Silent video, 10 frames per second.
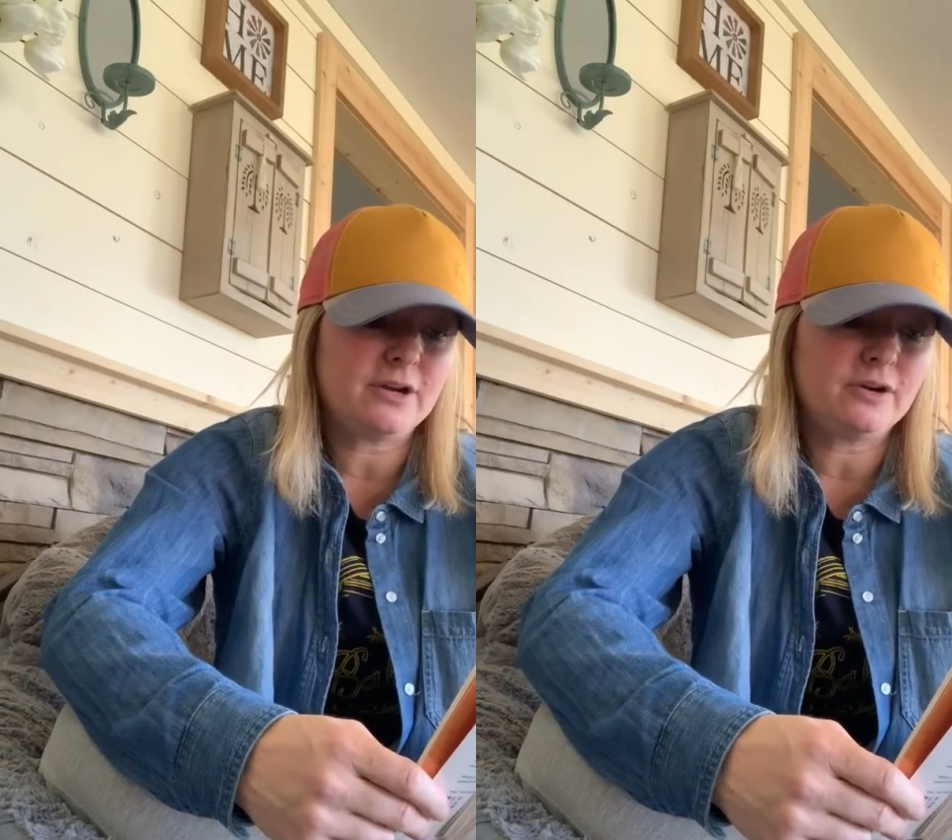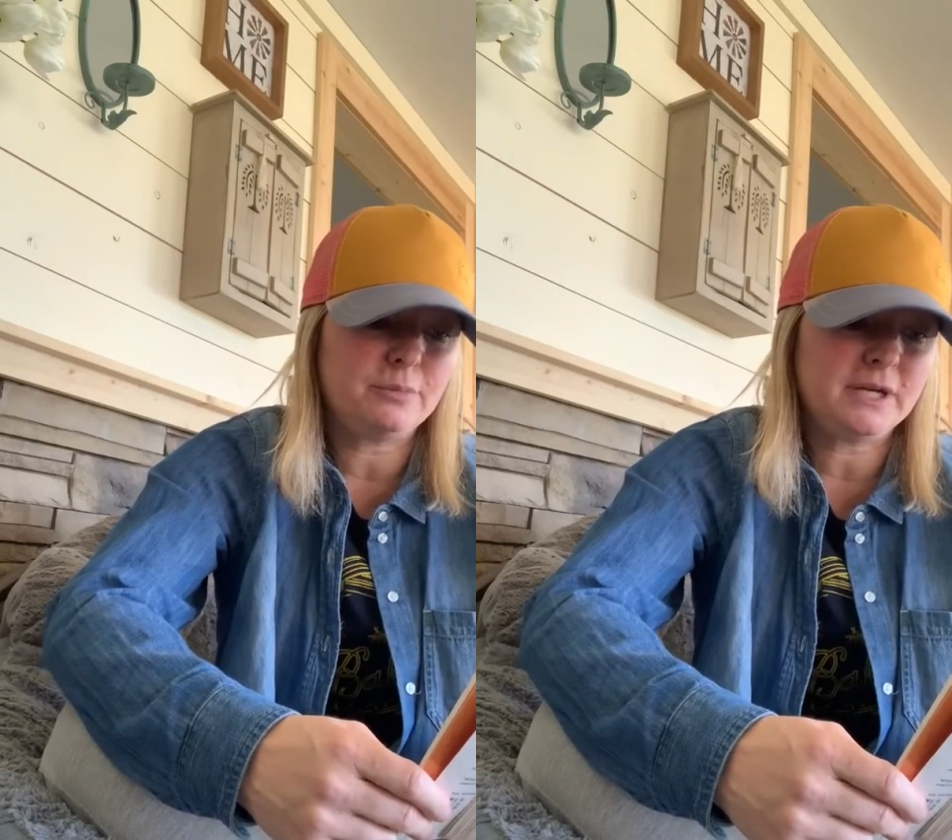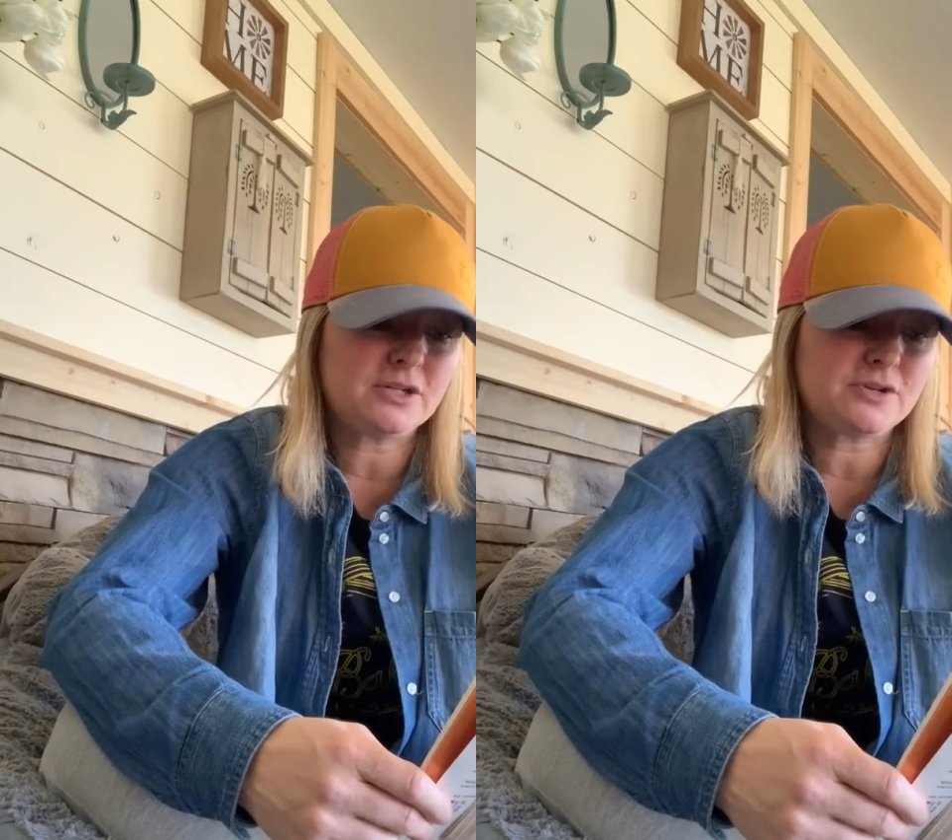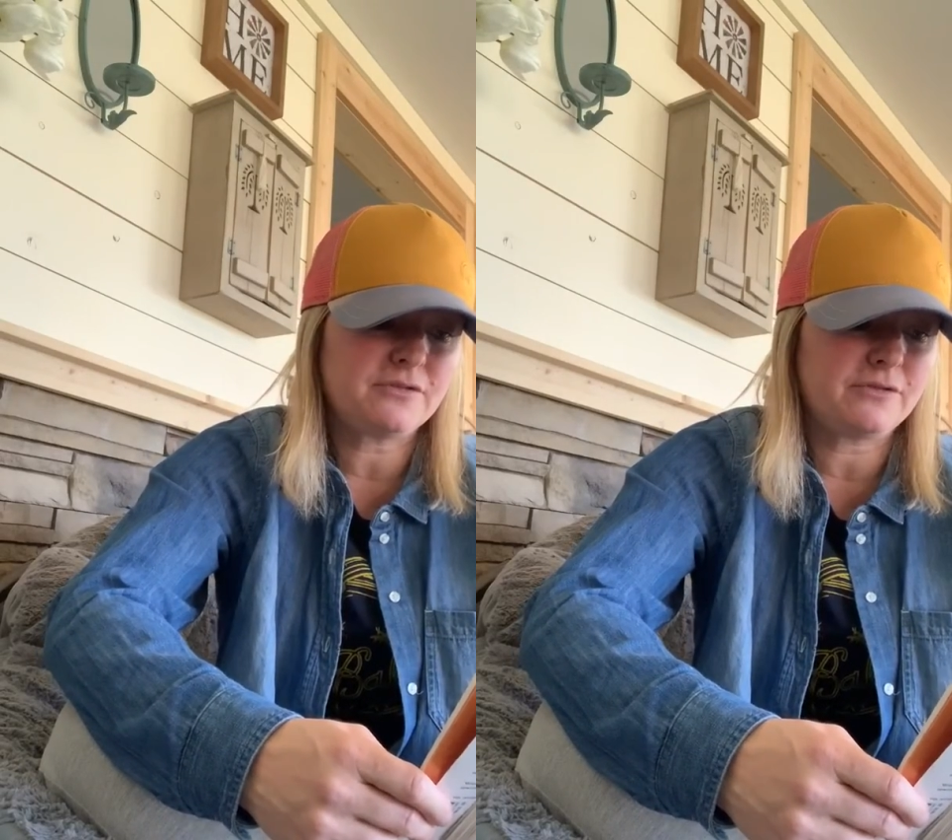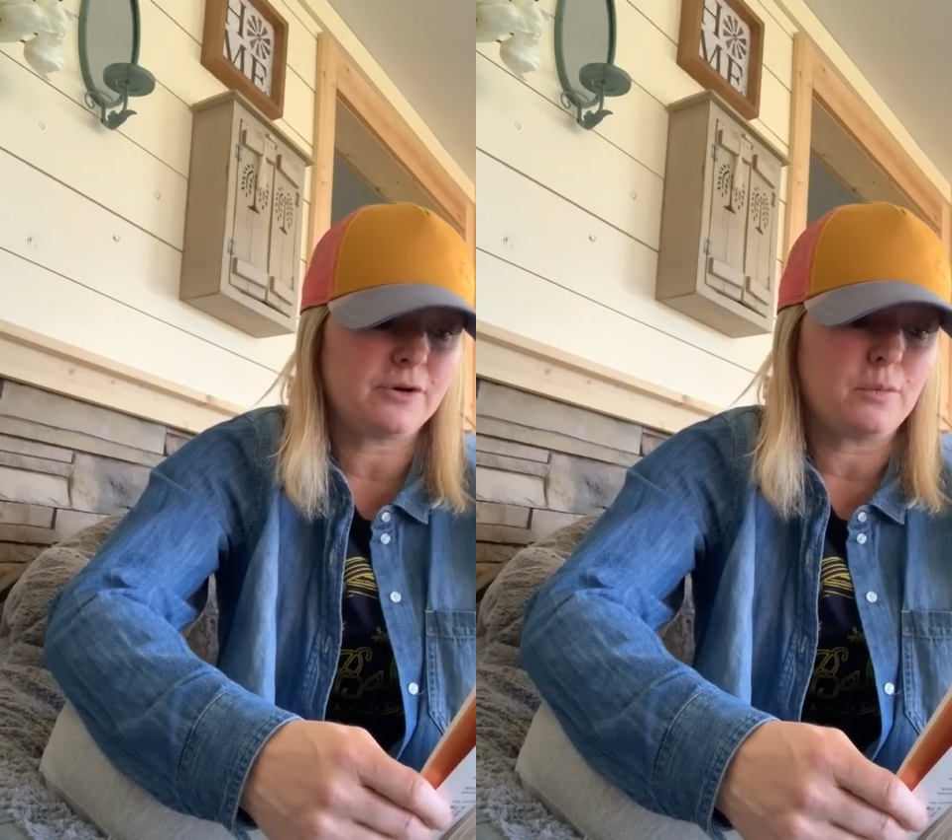at her picture
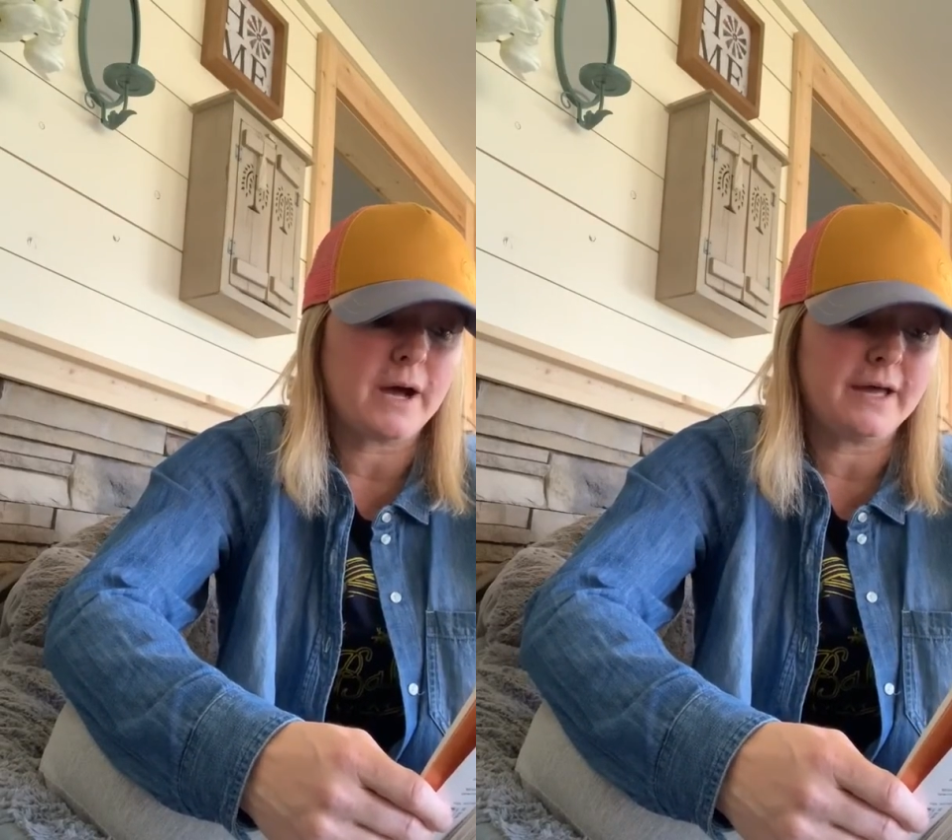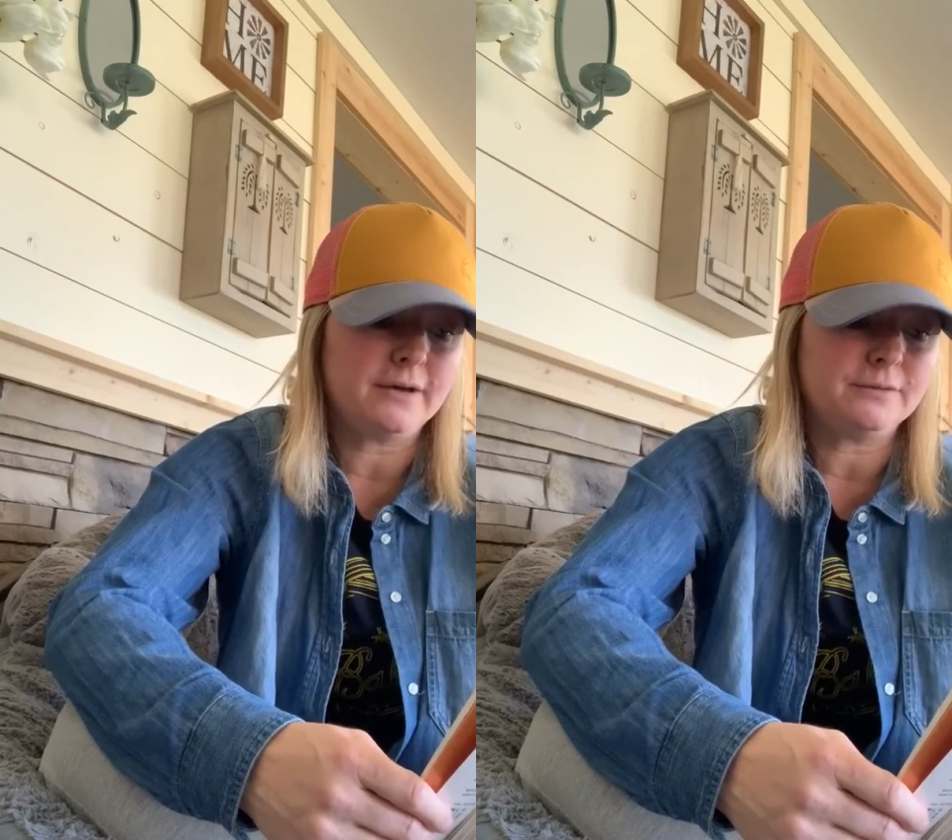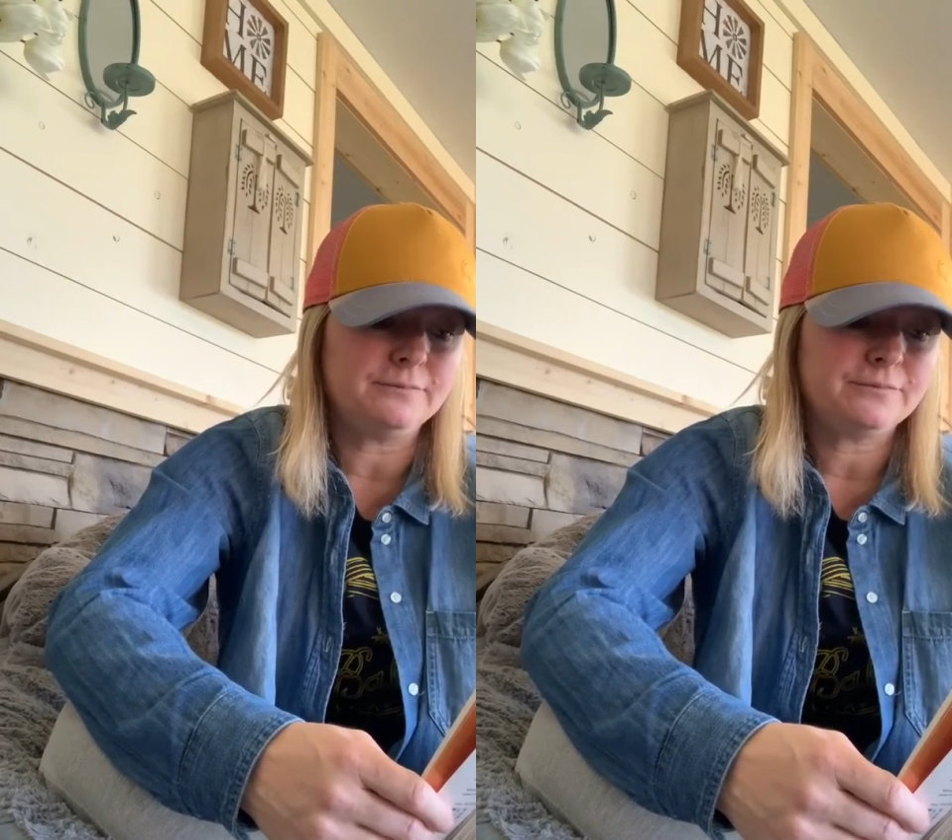for a while.